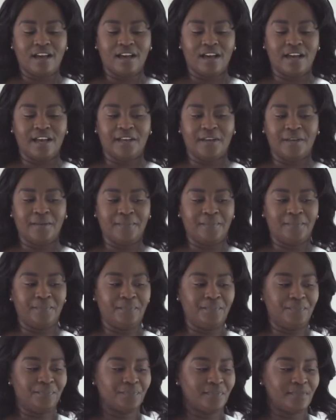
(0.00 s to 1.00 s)

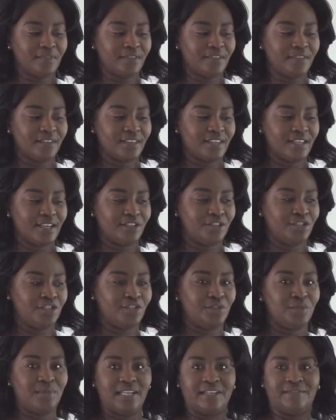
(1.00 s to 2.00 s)
do
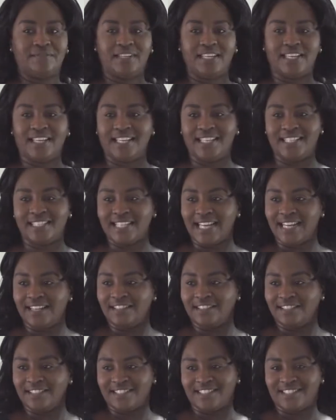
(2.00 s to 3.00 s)
you live near
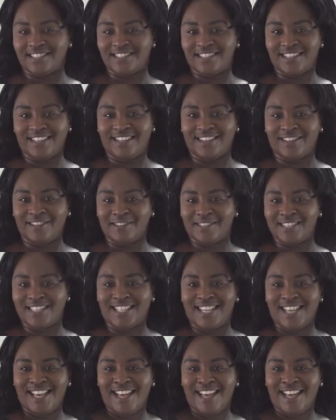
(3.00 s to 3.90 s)
EastEnders? And I was